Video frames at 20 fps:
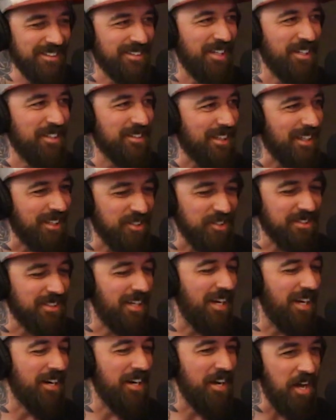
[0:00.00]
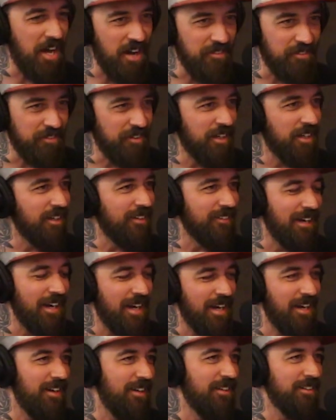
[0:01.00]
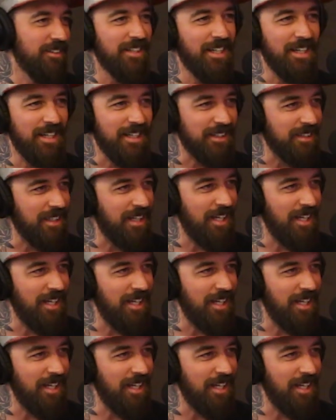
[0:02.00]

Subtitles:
So I was like just kind of hovering around like,